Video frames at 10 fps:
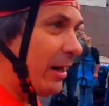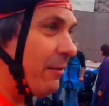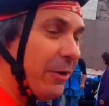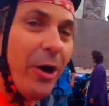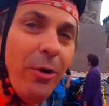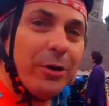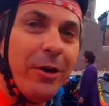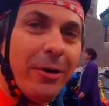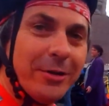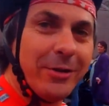have a go at
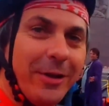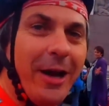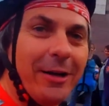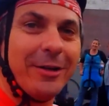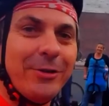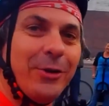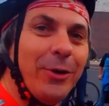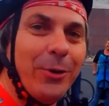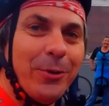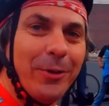going to the Arctic
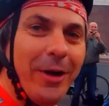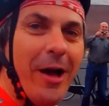Circle,